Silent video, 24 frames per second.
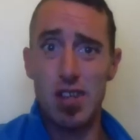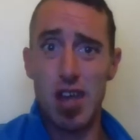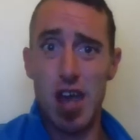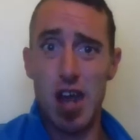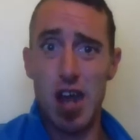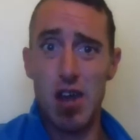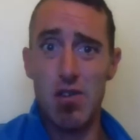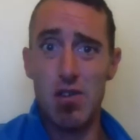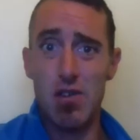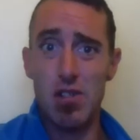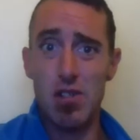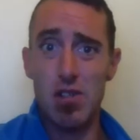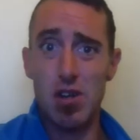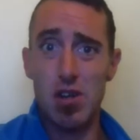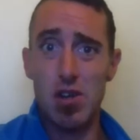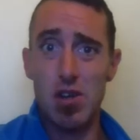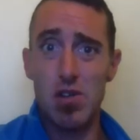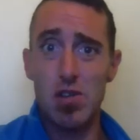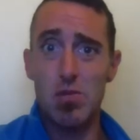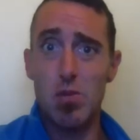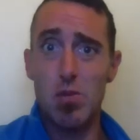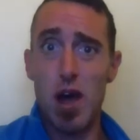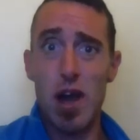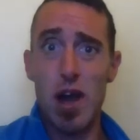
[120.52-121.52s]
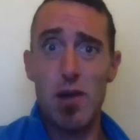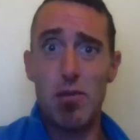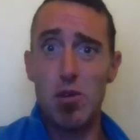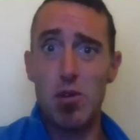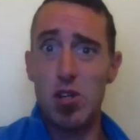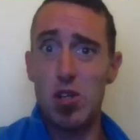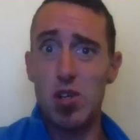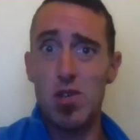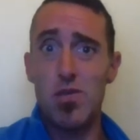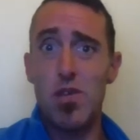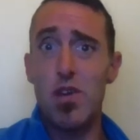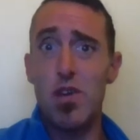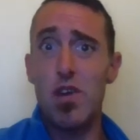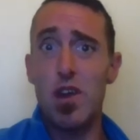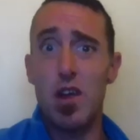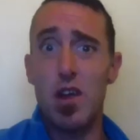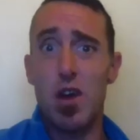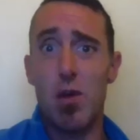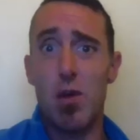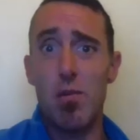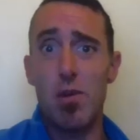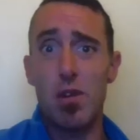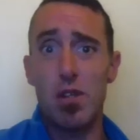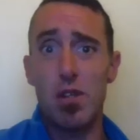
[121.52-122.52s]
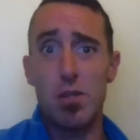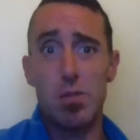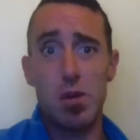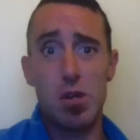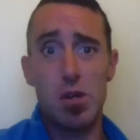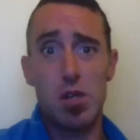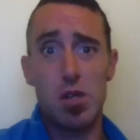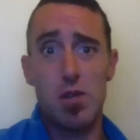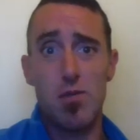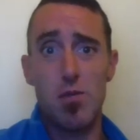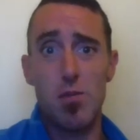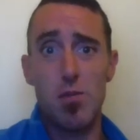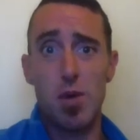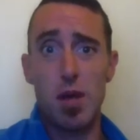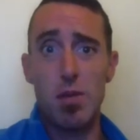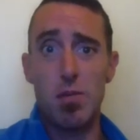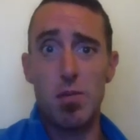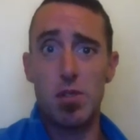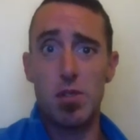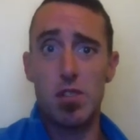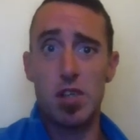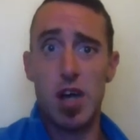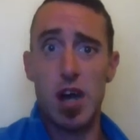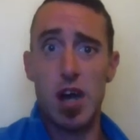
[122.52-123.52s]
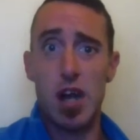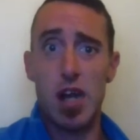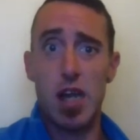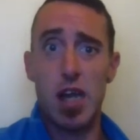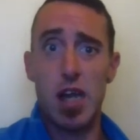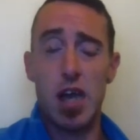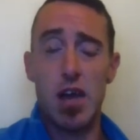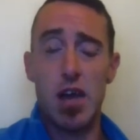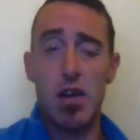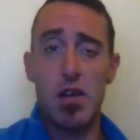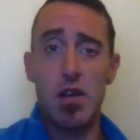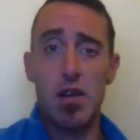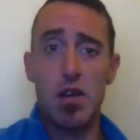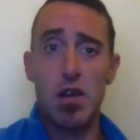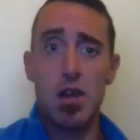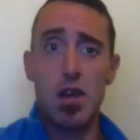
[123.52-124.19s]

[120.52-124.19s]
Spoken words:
calories to lose weight, which is very common, especially for people starting out.